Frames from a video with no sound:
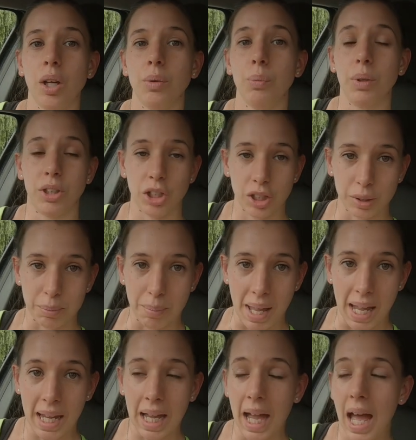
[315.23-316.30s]
with just
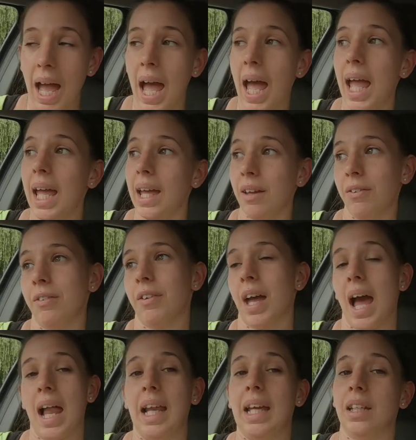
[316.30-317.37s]
me. If
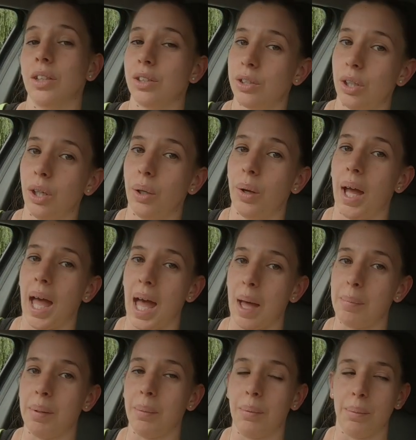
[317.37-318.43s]
Callie and Sue are
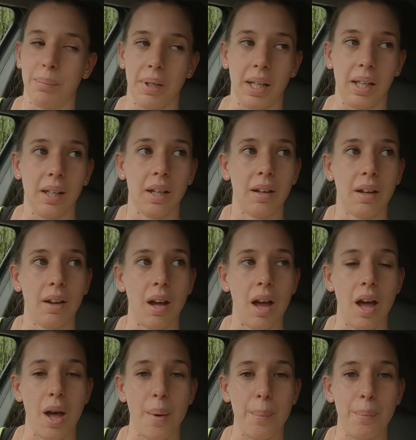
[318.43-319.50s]
happy with me
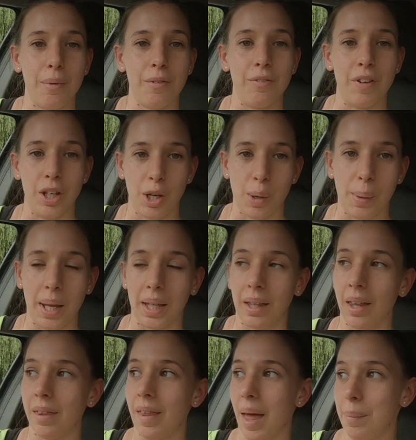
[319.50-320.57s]

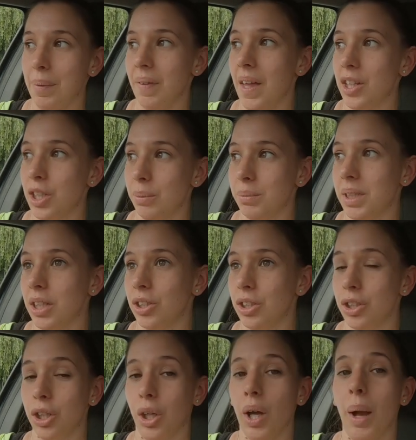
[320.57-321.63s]
videoing them in their gym session
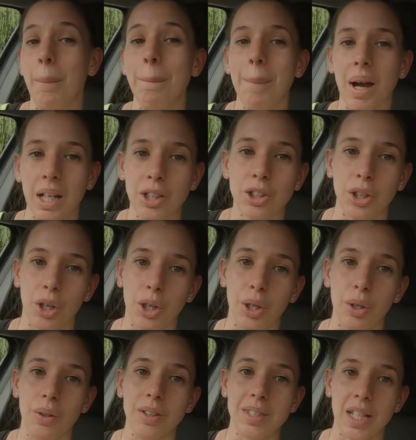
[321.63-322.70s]
too, I might show
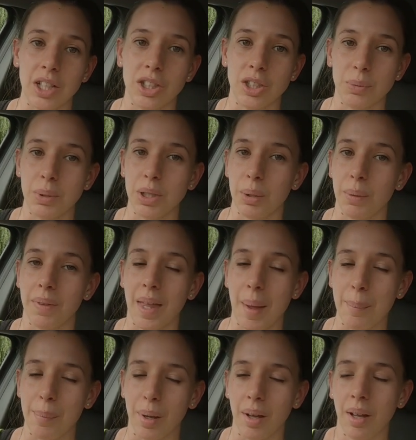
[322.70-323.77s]
you the sessions we do with
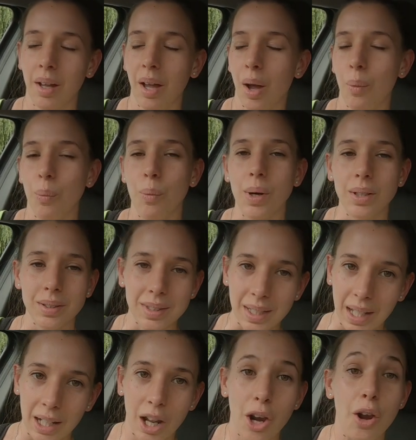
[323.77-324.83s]
them, but we'll
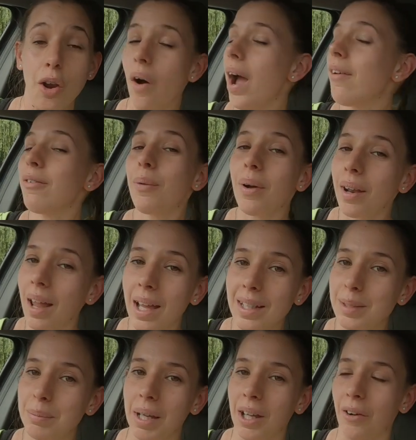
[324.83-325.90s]
see. Not everyone
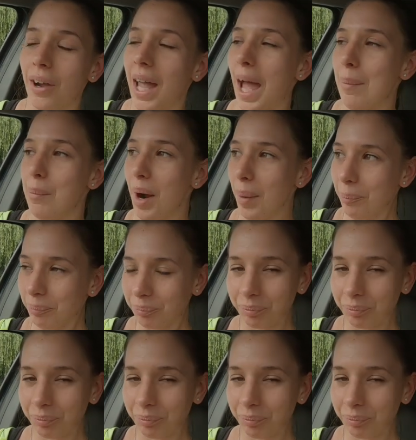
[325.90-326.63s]
likes being on camera.